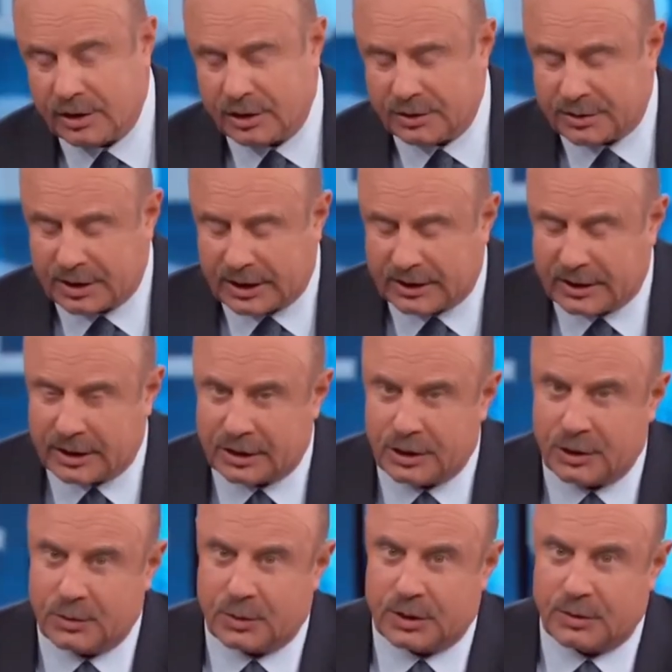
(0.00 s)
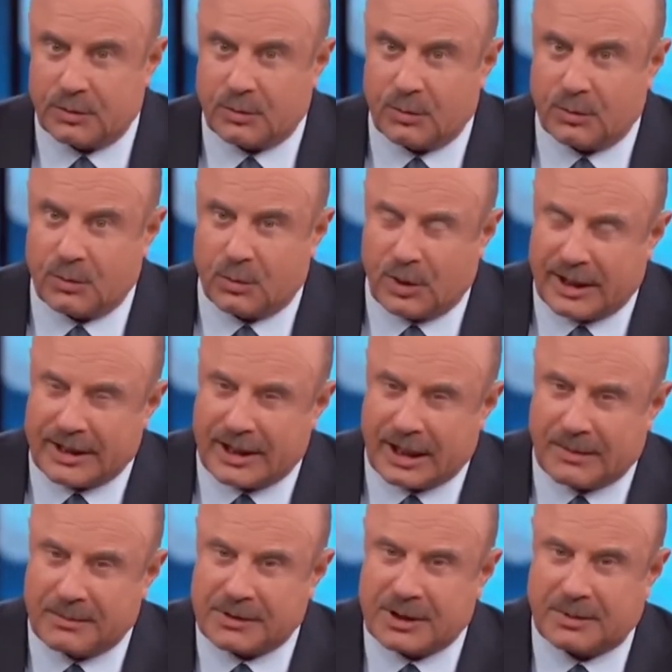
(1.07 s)
You said that you would wake
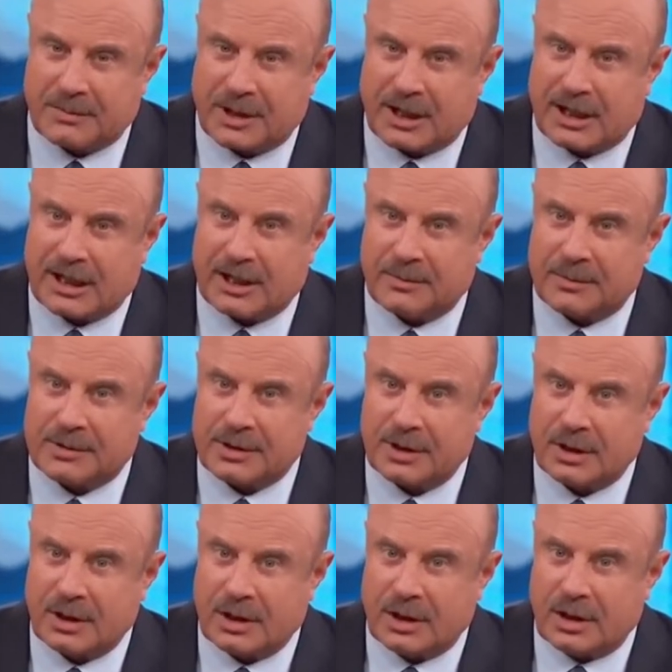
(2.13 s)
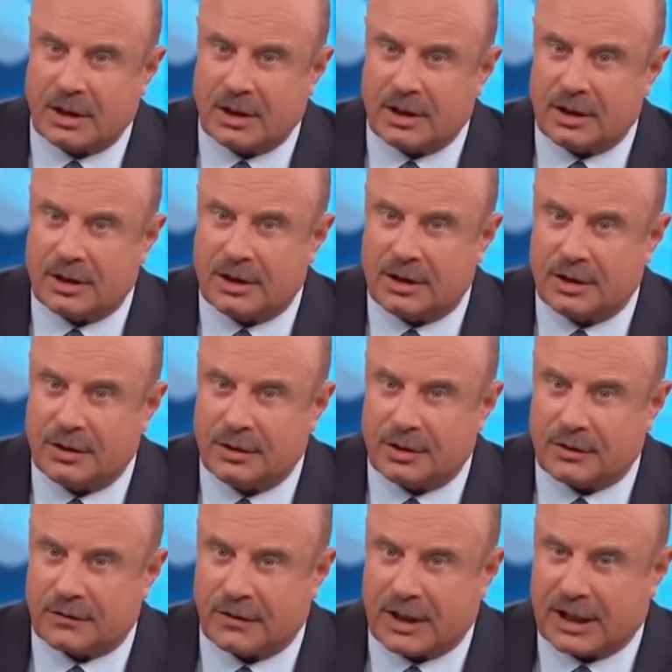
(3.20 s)
up sometimes to
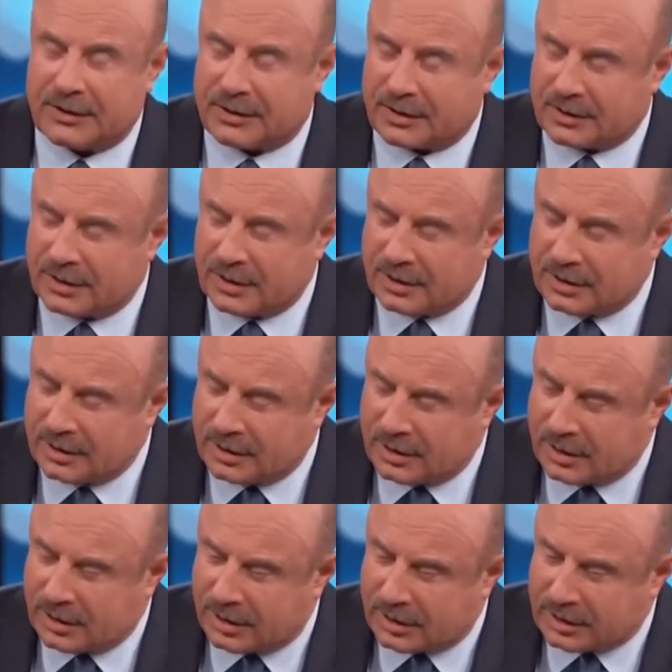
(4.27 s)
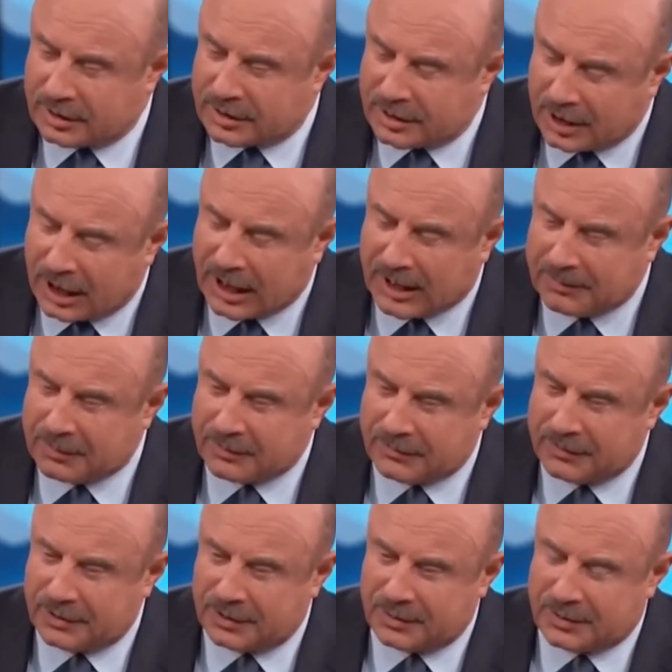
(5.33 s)
your father on top
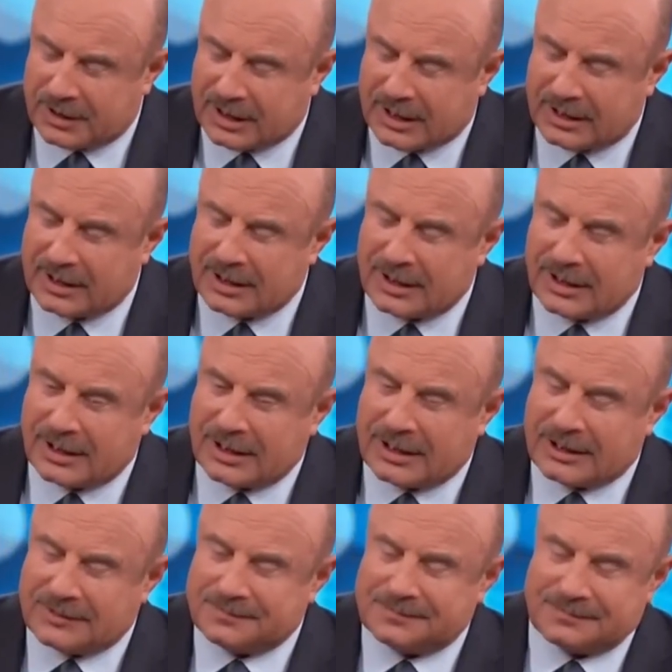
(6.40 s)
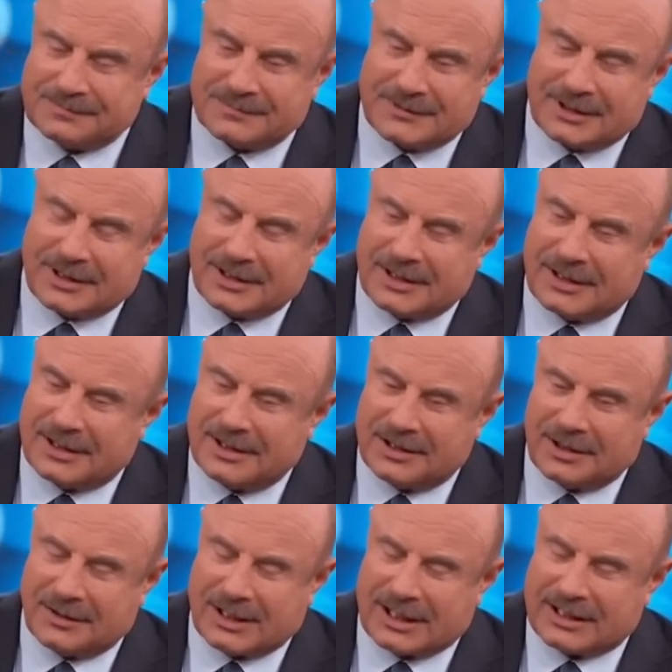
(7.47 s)
of you, and I, you
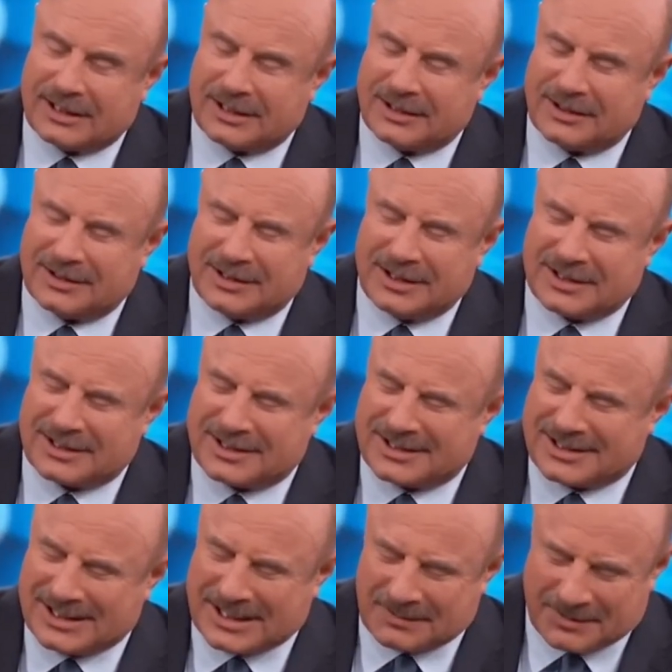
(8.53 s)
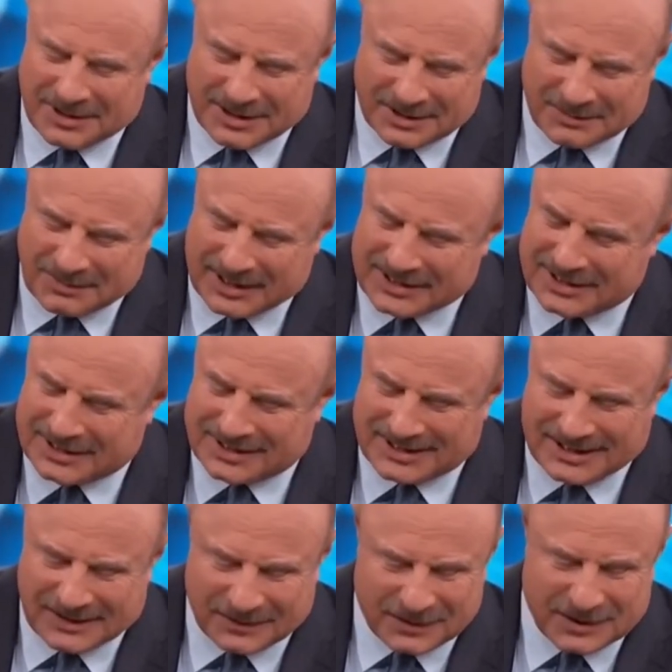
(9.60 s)
know, it's just something that makes it
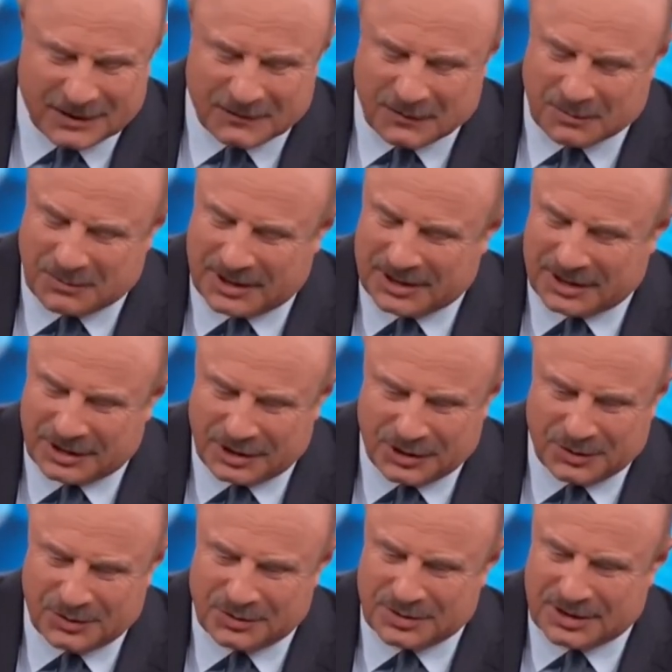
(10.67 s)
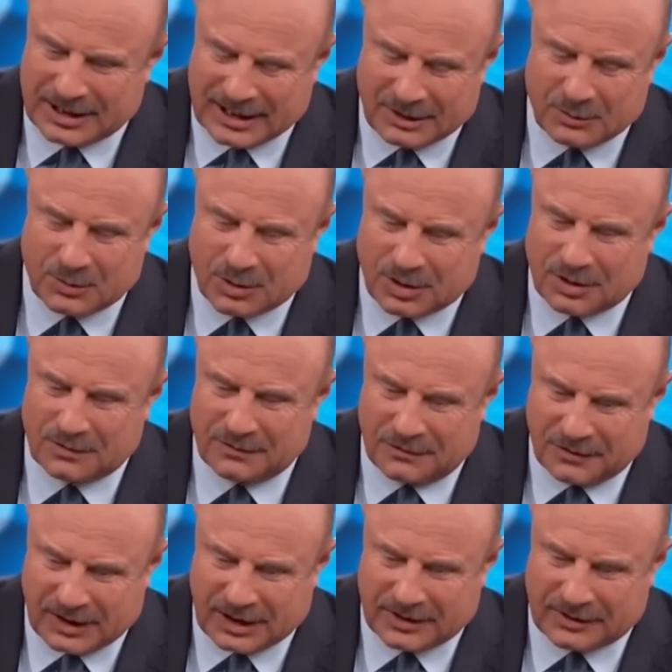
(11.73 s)
difficult for me to use that word,
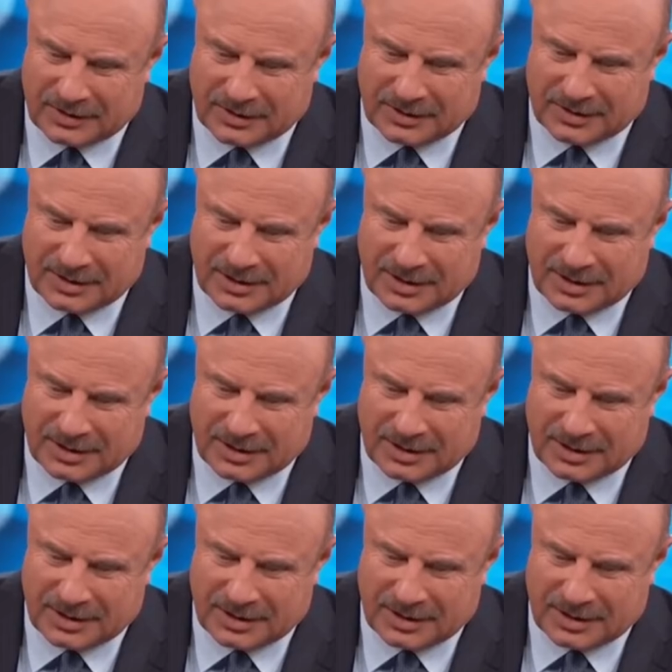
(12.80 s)
father.